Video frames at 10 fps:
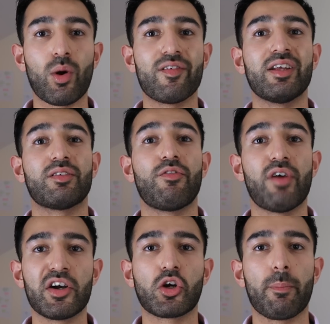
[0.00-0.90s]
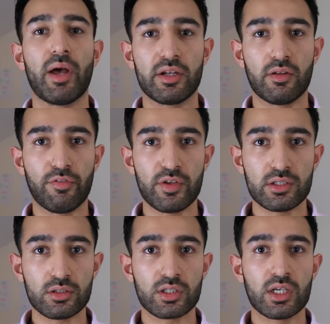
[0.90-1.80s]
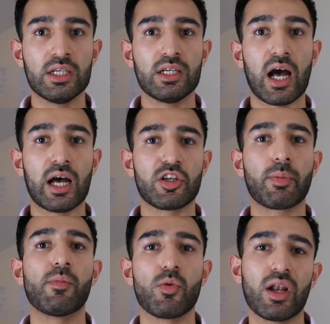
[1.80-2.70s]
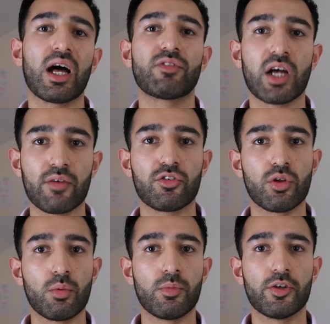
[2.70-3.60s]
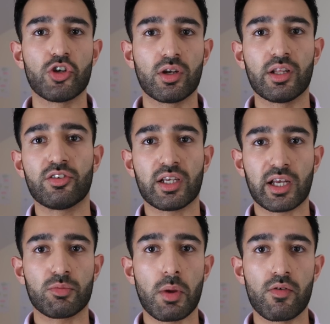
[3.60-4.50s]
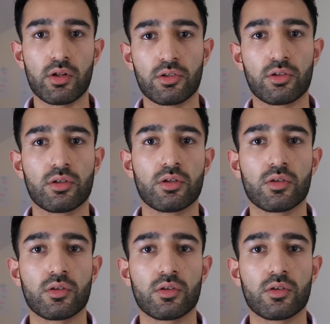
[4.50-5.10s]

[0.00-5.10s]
However, it's a very competitive field and you probably will have to have some journalistic experience.